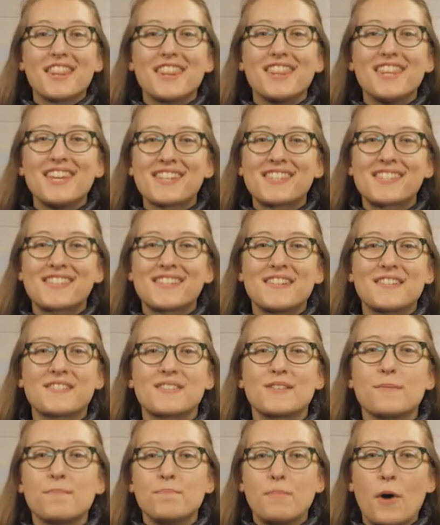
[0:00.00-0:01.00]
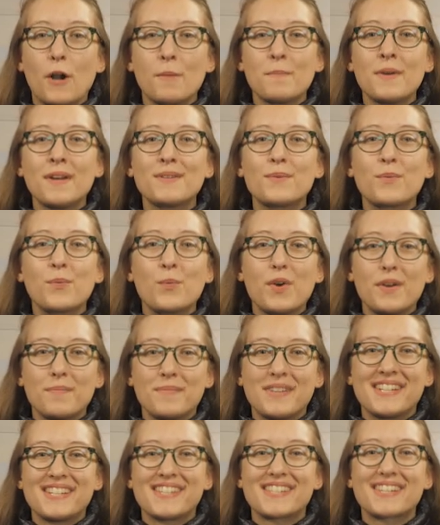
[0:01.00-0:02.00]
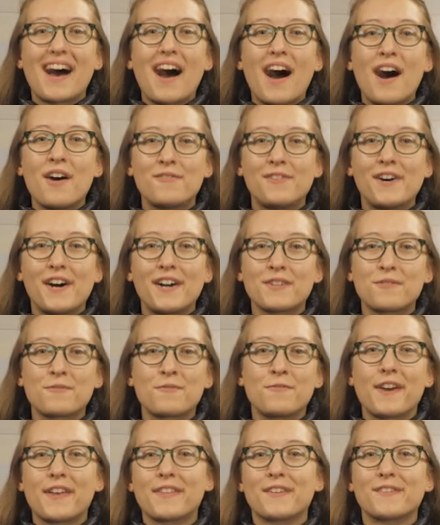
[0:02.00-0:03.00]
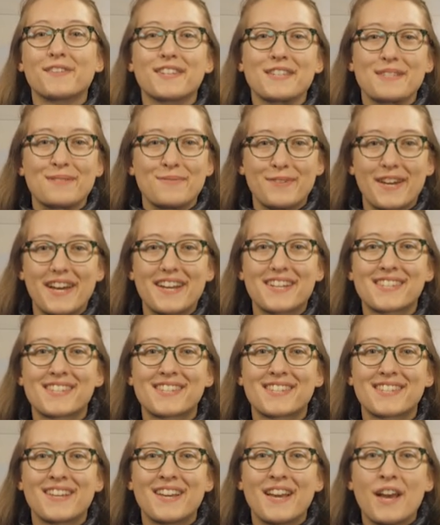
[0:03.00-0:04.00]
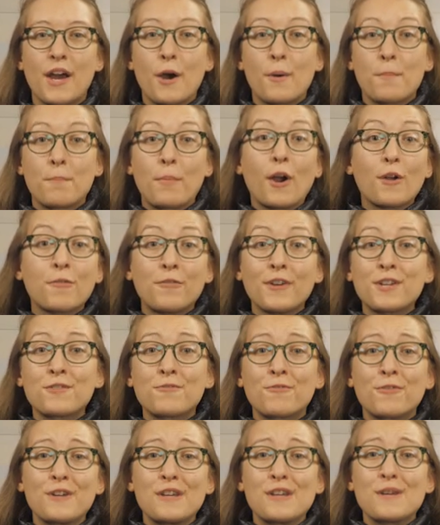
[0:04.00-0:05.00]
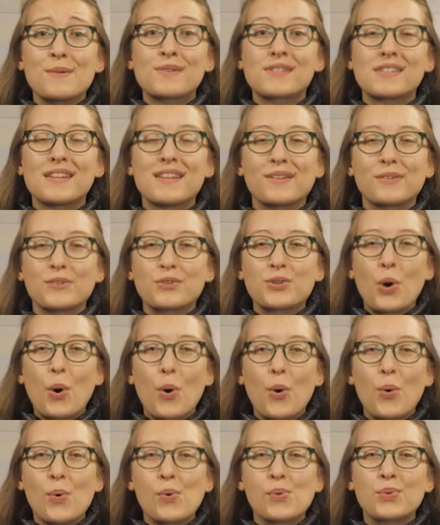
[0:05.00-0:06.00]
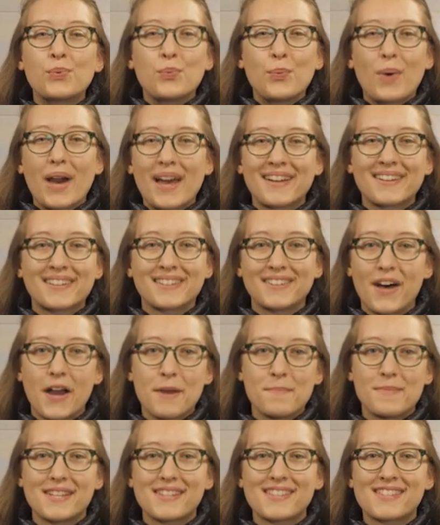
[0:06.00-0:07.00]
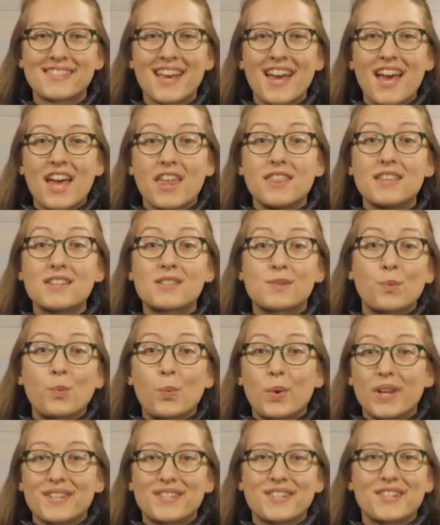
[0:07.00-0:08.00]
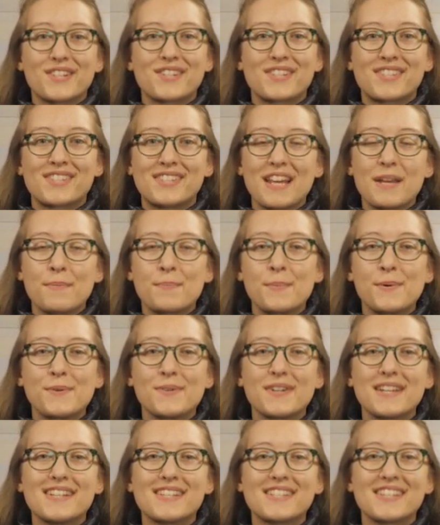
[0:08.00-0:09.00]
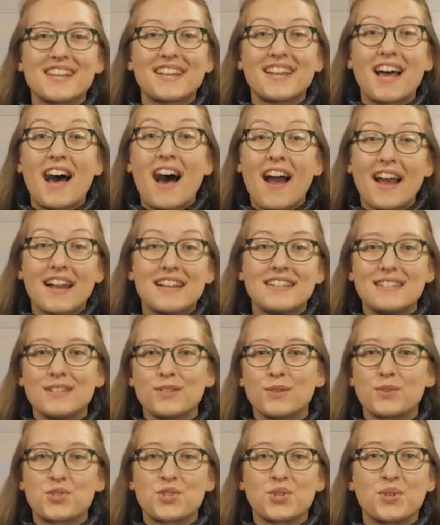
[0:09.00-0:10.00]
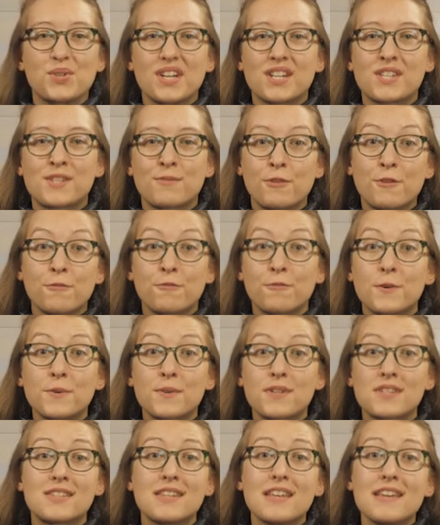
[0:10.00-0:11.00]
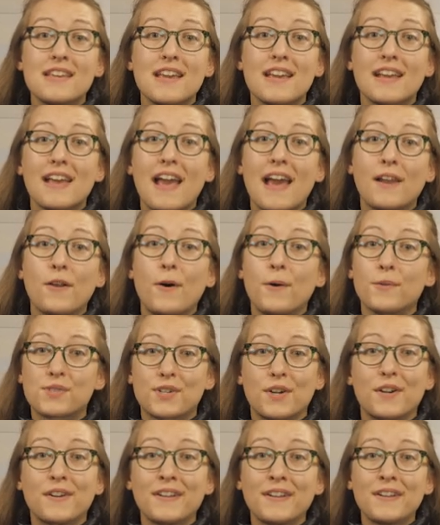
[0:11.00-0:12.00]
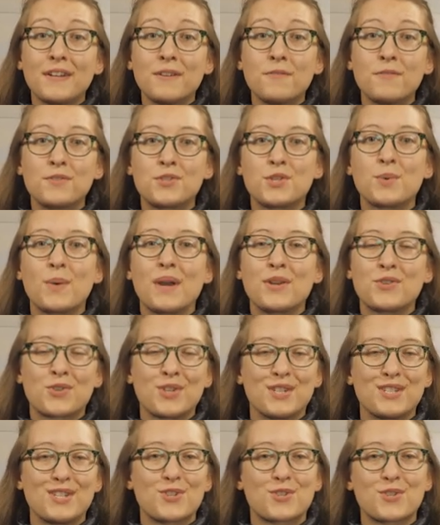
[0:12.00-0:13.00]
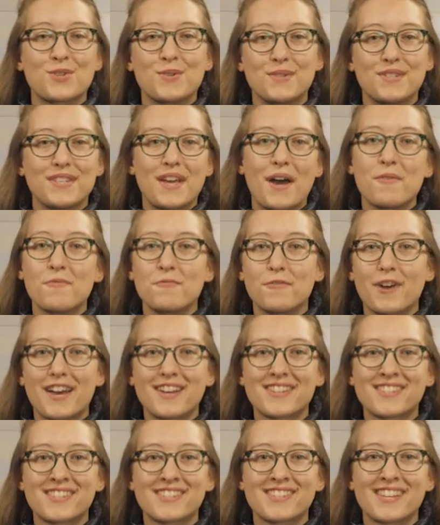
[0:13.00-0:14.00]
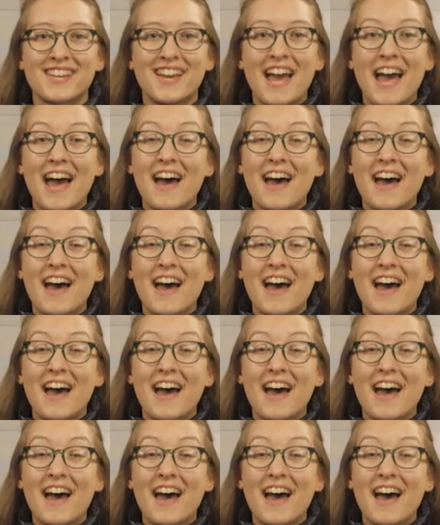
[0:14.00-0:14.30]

This is the Marmot Women's Avant Featherless Vest. Perfect for use in cold, wet climates, this winter staple is an ideal choice for folks seeking an alternative to a traditional down vest.